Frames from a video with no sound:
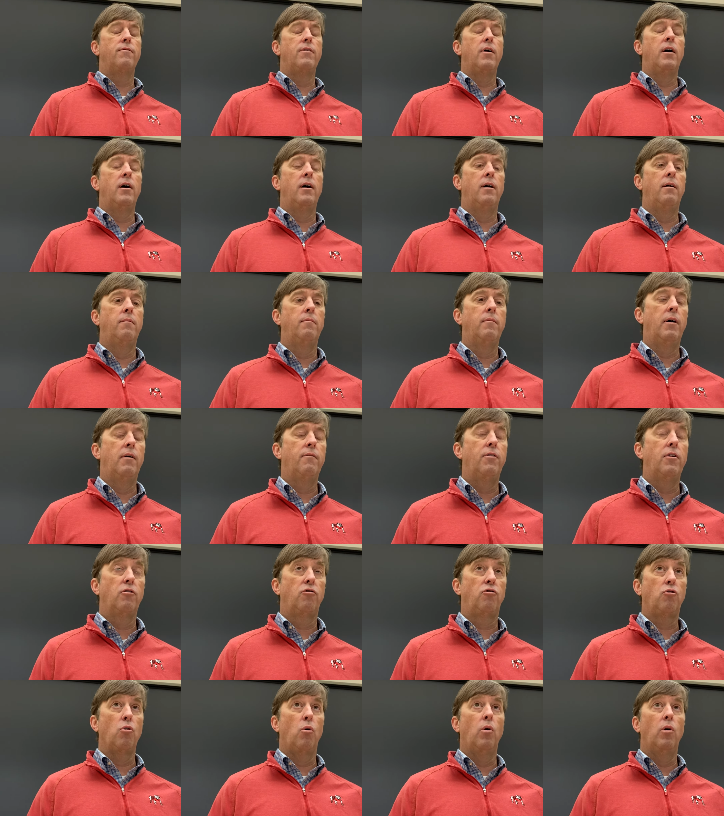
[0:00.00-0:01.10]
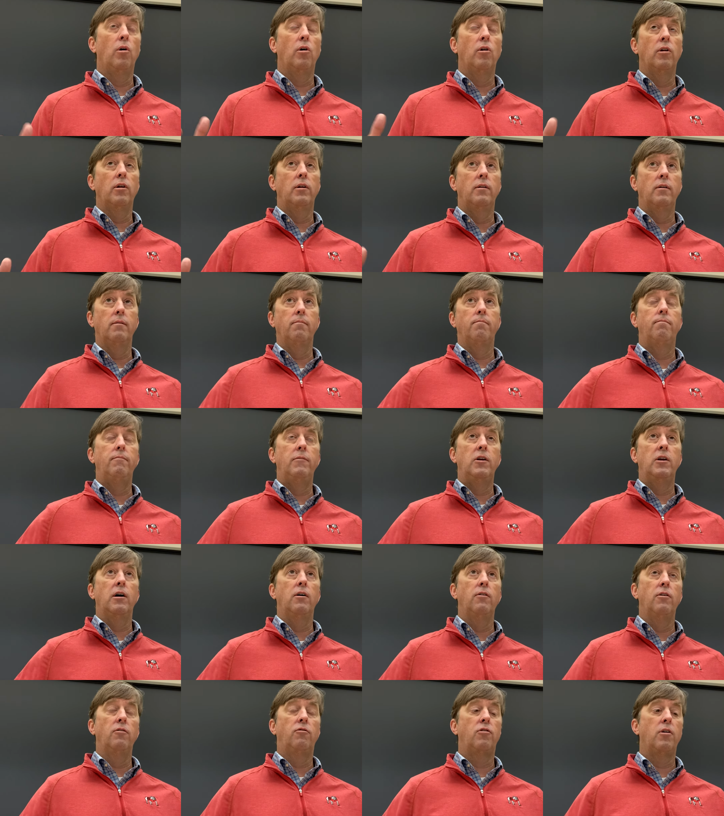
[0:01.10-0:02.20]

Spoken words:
the soil and the